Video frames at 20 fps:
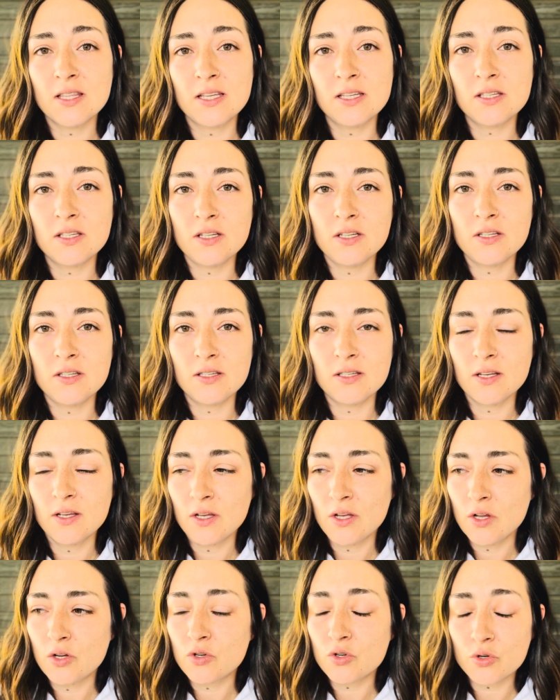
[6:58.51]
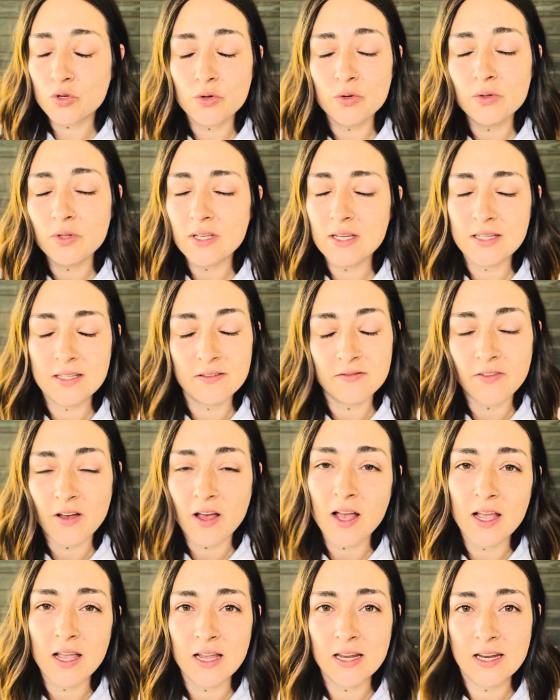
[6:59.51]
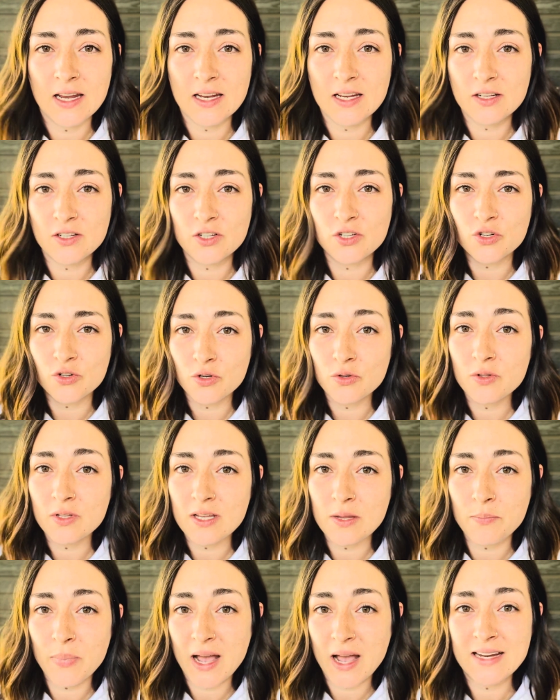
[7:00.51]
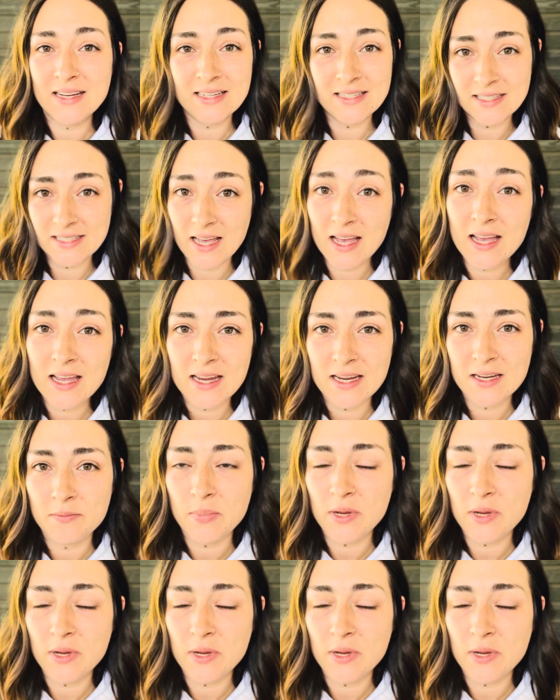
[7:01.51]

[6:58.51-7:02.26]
This is truly divine, and it's truly by design,